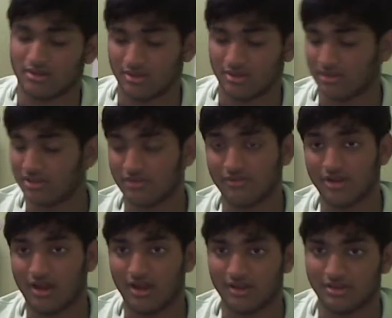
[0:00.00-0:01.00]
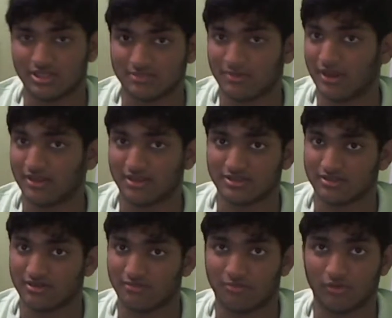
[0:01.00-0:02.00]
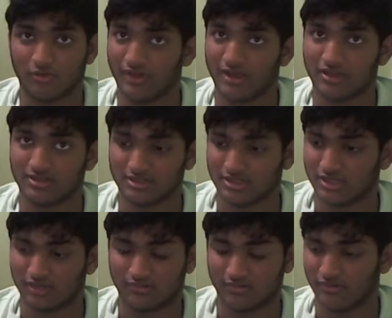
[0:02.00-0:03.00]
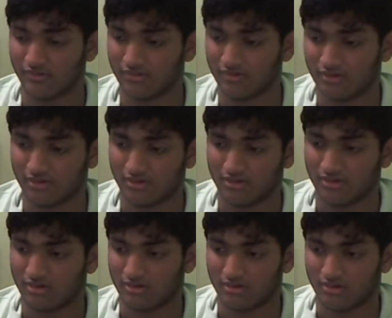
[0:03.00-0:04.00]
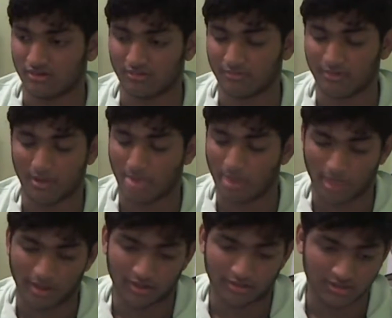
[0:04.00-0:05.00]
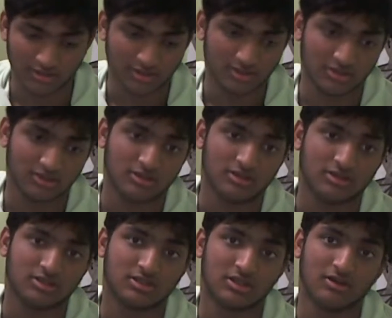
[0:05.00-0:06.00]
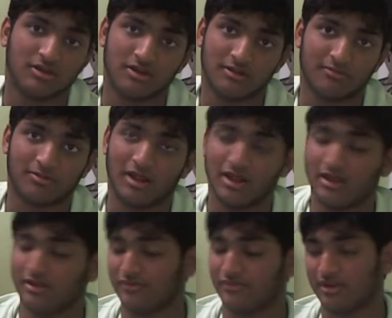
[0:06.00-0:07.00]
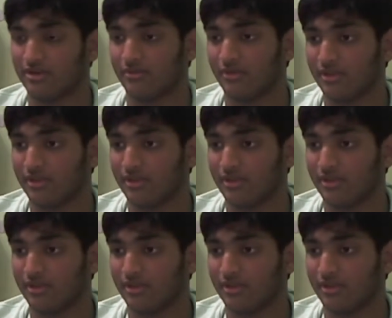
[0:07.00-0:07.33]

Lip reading: You do it on the spot, that's improvising or whatever. Or whatever. So improv, we